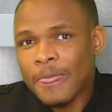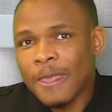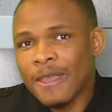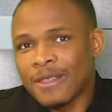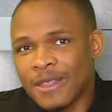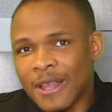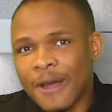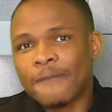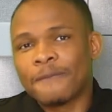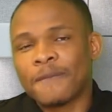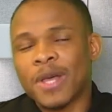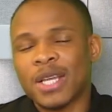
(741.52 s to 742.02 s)

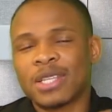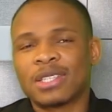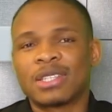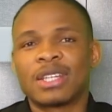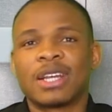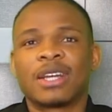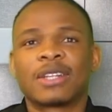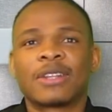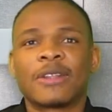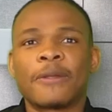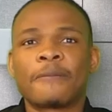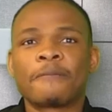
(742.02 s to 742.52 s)
Now, that's
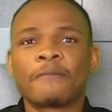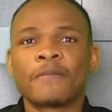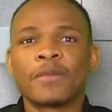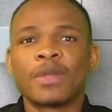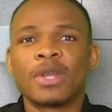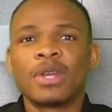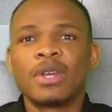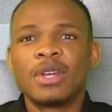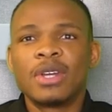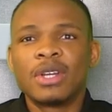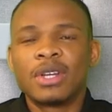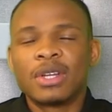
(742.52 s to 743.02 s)
that.
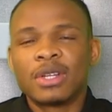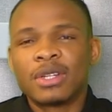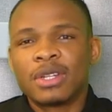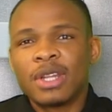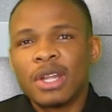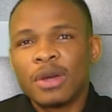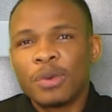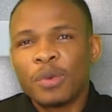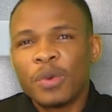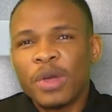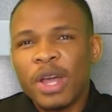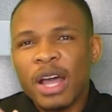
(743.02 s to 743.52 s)

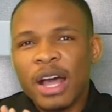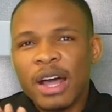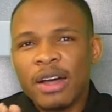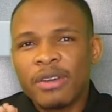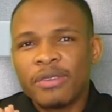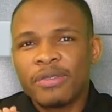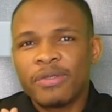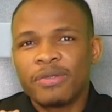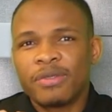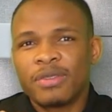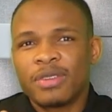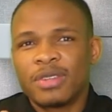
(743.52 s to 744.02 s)
Now we
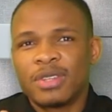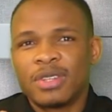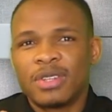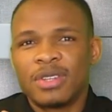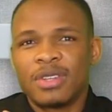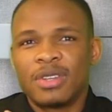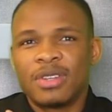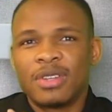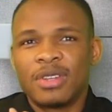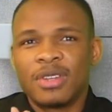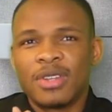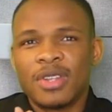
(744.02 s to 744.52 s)
have
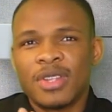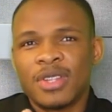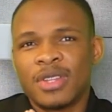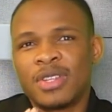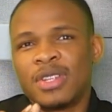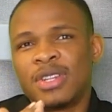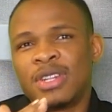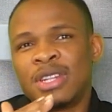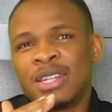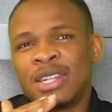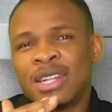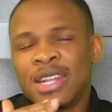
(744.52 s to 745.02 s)
the
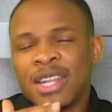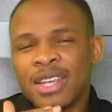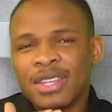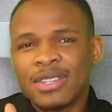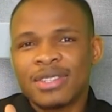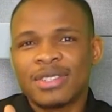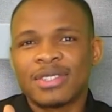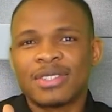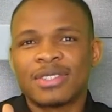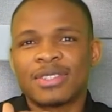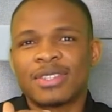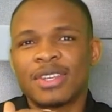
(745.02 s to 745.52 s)

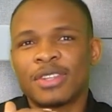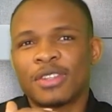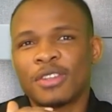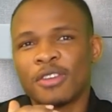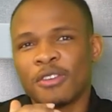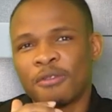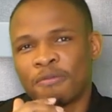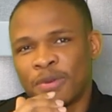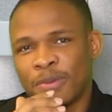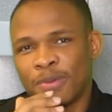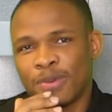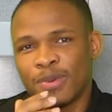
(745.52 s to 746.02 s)
next set
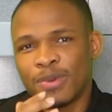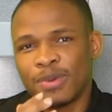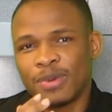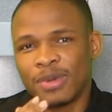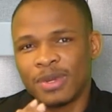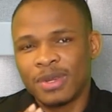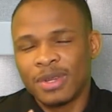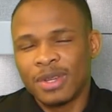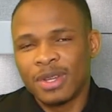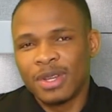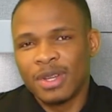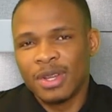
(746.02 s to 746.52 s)
of people.
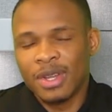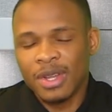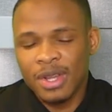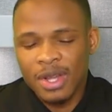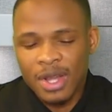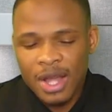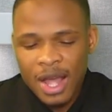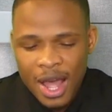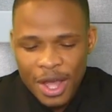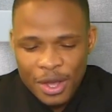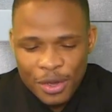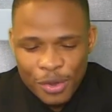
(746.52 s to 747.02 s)

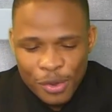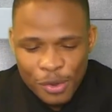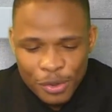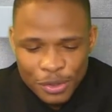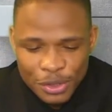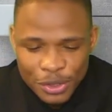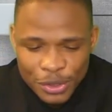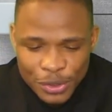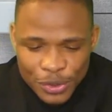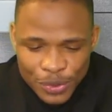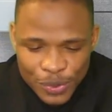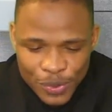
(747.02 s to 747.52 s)
I call
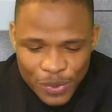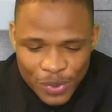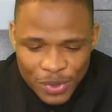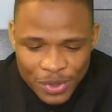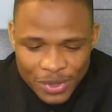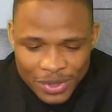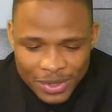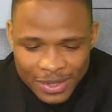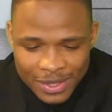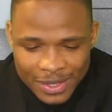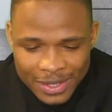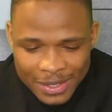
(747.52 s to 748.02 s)
these
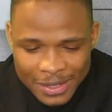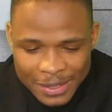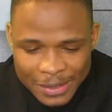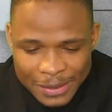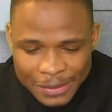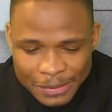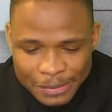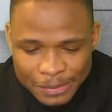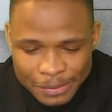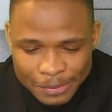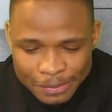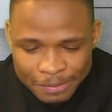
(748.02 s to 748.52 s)
ones
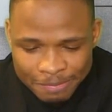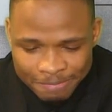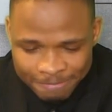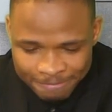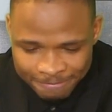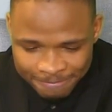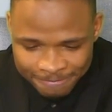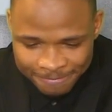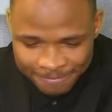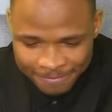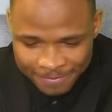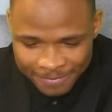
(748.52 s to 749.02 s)
um,
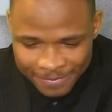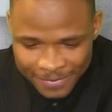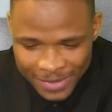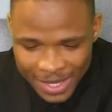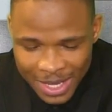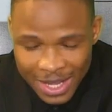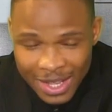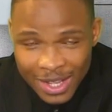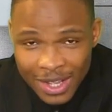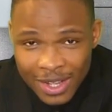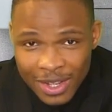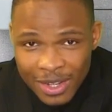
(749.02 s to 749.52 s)

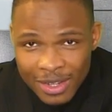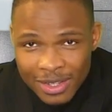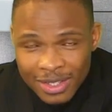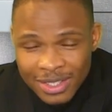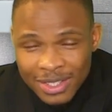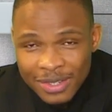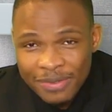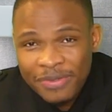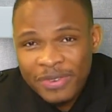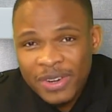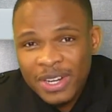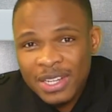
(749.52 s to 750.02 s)

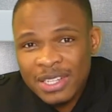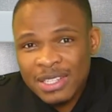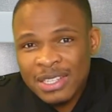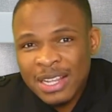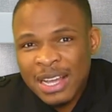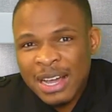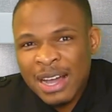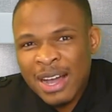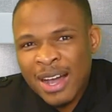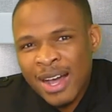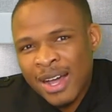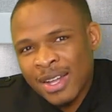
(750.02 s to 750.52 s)
the friends
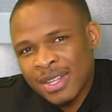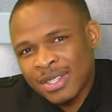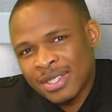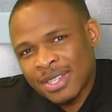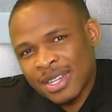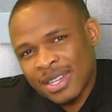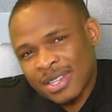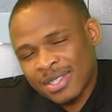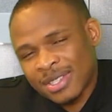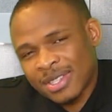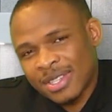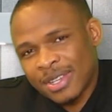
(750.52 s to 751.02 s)
that can't
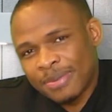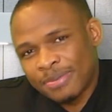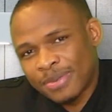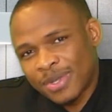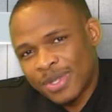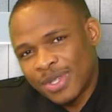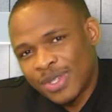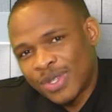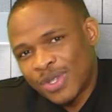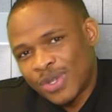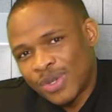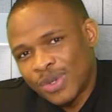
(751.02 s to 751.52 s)
accept
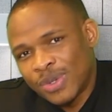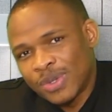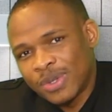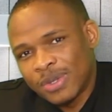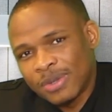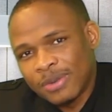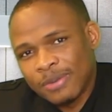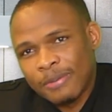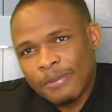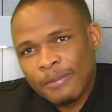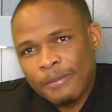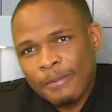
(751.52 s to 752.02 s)
the
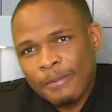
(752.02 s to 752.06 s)
truth.